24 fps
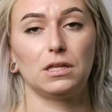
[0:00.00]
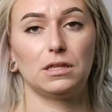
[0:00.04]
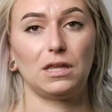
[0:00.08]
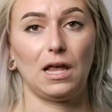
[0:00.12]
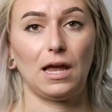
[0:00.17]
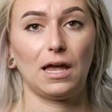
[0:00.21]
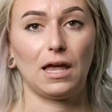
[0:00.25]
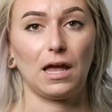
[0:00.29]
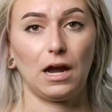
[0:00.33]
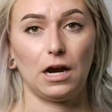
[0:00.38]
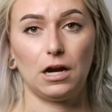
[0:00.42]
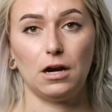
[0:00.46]
that
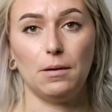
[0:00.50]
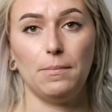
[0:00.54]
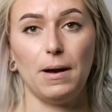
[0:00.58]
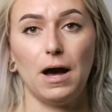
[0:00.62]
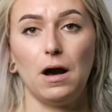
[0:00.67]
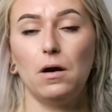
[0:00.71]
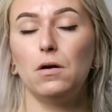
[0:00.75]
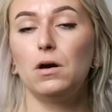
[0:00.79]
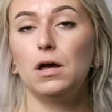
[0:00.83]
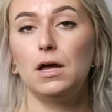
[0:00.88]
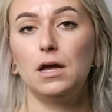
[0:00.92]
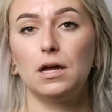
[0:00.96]
they care
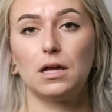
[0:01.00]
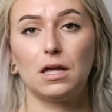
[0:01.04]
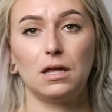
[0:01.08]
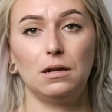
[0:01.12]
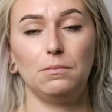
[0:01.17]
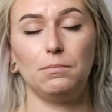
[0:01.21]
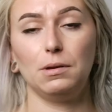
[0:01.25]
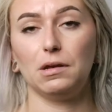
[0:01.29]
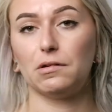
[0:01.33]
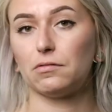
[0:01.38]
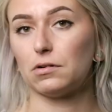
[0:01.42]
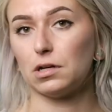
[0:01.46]
about
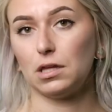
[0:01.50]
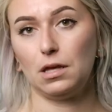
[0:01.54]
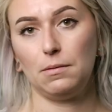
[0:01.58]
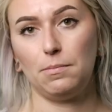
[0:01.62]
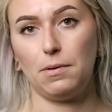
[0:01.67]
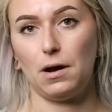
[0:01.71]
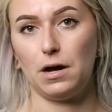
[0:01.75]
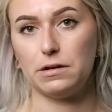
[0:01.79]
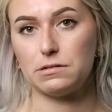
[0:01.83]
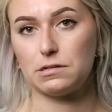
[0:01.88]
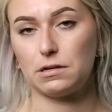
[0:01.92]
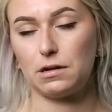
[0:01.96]
can be really
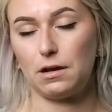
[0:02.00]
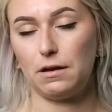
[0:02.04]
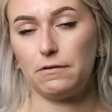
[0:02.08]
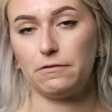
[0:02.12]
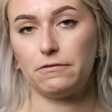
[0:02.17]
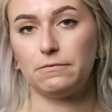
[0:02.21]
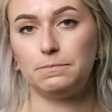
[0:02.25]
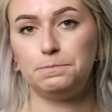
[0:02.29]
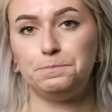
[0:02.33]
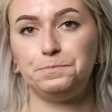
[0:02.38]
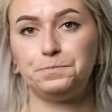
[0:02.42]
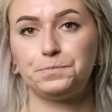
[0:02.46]
positive.
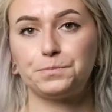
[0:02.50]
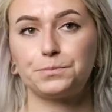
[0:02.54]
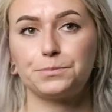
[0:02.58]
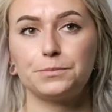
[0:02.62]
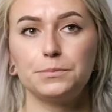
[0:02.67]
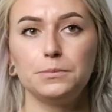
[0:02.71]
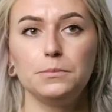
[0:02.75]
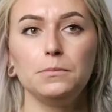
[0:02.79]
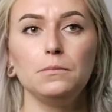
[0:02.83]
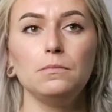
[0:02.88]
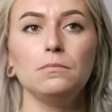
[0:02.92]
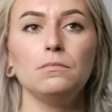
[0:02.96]

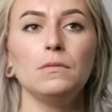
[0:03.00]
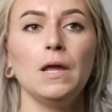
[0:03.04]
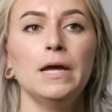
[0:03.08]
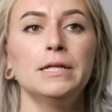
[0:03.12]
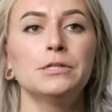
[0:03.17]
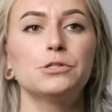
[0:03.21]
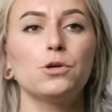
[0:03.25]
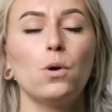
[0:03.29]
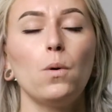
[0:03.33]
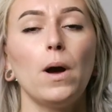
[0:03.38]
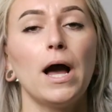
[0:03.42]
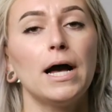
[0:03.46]

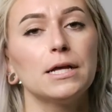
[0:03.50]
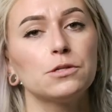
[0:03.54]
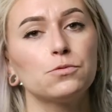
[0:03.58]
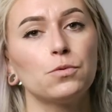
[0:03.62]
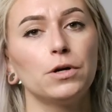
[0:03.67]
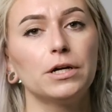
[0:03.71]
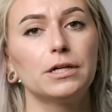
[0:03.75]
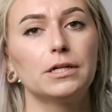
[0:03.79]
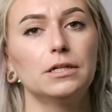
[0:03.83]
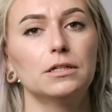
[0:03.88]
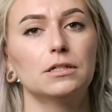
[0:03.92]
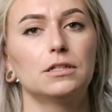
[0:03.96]
And so as
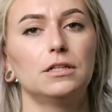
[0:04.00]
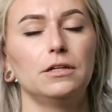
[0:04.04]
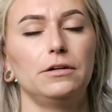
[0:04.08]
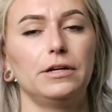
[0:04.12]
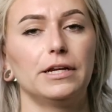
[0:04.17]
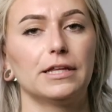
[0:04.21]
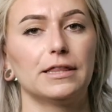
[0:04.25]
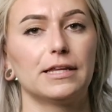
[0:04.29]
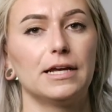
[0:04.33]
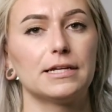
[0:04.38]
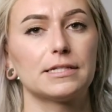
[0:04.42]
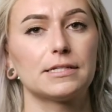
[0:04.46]
we're
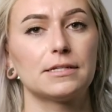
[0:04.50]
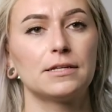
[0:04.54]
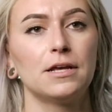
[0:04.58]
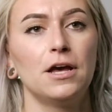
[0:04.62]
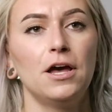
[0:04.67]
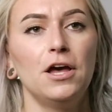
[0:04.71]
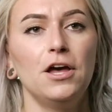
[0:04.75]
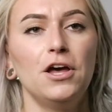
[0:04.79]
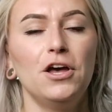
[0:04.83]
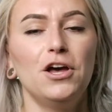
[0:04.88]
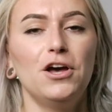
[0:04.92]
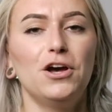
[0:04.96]
concluding this,
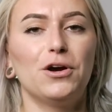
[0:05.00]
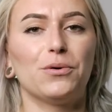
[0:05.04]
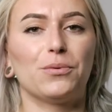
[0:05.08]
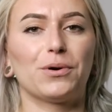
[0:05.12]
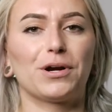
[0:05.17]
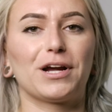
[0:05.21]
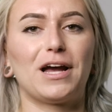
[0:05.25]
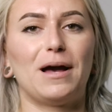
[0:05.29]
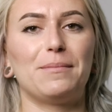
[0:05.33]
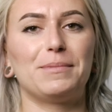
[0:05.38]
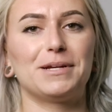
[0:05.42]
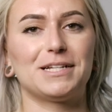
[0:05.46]

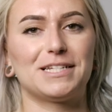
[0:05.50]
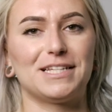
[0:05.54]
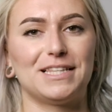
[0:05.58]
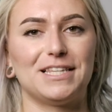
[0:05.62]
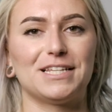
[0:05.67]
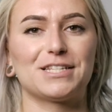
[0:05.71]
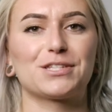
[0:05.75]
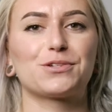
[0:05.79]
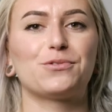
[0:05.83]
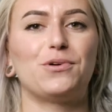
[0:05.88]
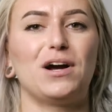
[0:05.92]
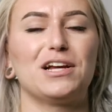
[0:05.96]
we're coming to
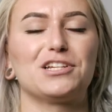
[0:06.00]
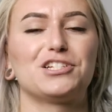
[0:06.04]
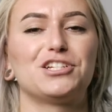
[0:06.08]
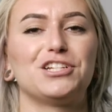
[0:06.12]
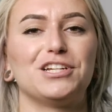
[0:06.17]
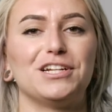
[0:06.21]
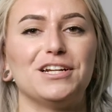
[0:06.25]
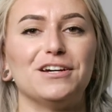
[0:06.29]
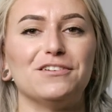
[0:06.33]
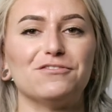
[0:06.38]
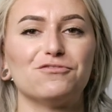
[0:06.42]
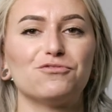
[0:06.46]
this
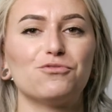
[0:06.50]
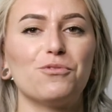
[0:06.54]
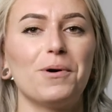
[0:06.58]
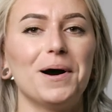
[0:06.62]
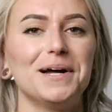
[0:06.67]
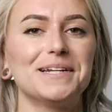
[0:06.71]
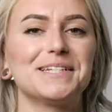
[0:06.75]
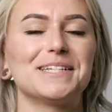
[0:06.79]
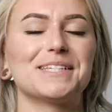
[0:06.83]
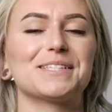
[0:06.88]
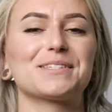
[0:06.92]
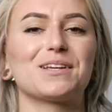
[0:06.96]
question of,
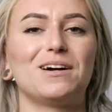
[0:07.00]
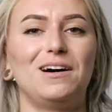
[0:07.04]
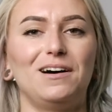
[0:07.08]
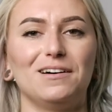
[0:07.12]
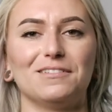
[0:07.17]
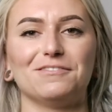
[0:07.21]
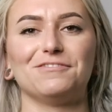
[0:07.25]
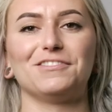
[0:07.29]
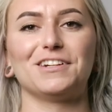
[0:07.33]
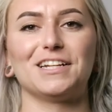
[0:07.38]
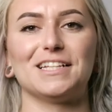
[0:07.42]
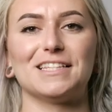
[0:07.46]
what does
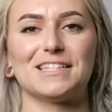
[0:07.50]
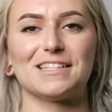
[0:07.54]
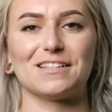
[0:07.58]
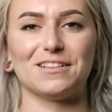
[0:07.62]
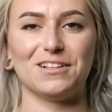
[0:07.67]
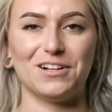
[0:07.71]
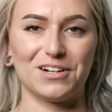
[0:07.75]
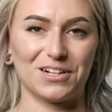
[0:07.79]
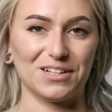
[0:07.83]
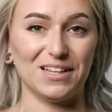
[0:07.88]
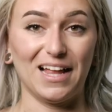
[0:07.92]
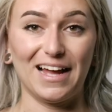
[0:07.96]
confidence
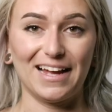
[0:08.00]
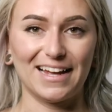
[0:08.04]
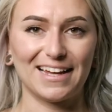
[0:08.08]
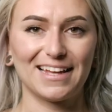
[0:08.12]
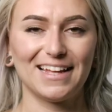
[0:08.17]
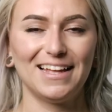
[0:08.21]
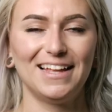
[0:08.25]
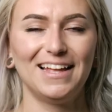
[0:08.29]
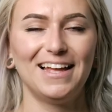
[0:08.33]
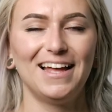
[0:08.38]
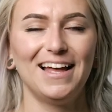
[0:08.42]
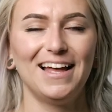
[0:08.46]
look like?